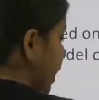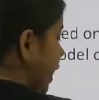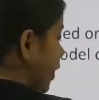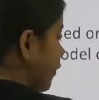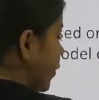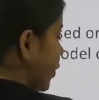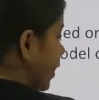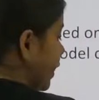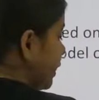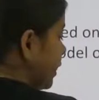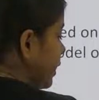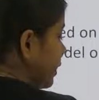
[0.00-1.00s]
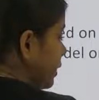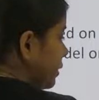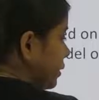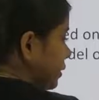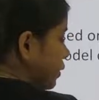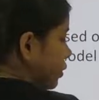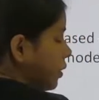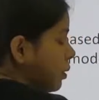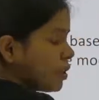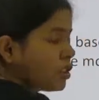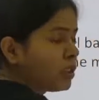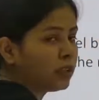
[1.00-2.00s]
have provided it to a
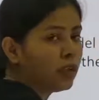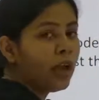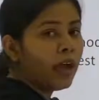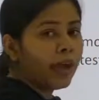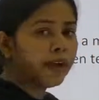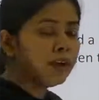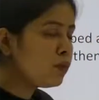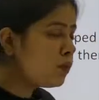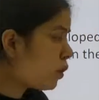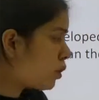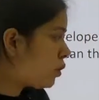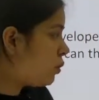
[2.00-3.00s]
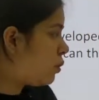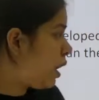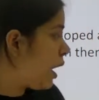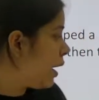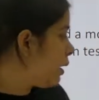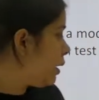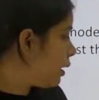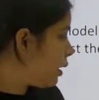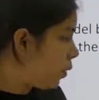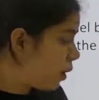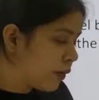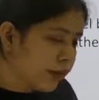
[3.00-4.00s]
machine, I do not know, I
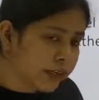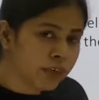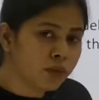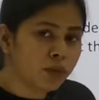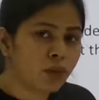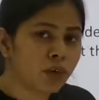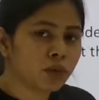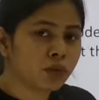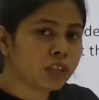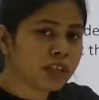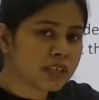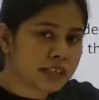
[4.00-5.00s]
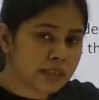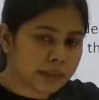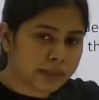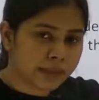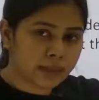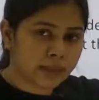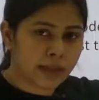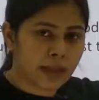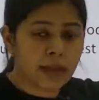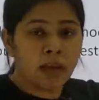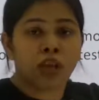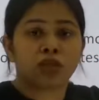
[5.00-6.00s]
already do not know the result, right?
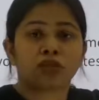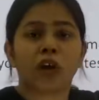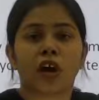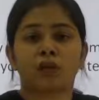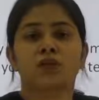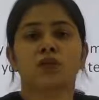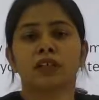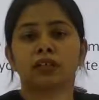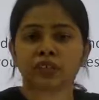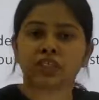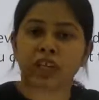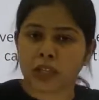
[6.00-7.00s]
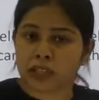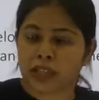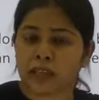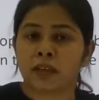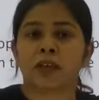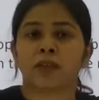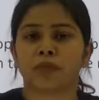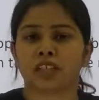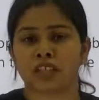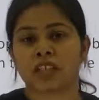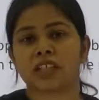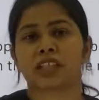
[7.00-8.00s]
So how do I check that
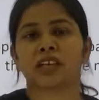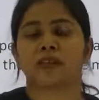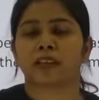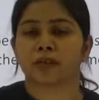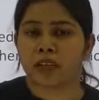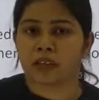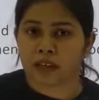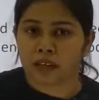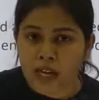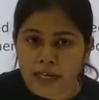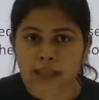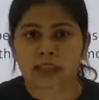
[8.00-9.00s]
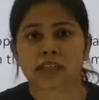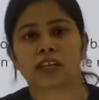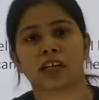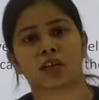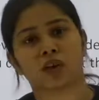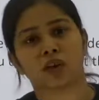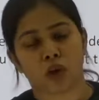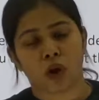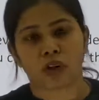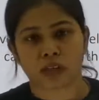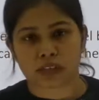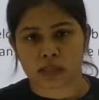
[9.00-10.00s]
machine is giving me right result or
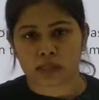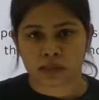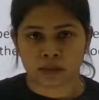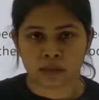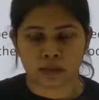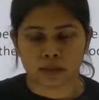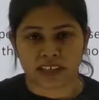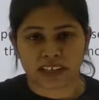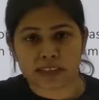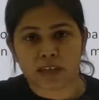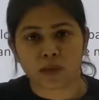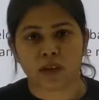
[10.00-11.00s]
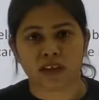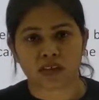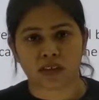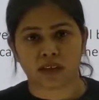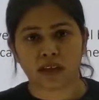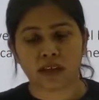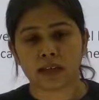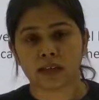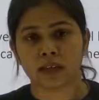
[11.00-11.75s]
wrong result? That is a question, right?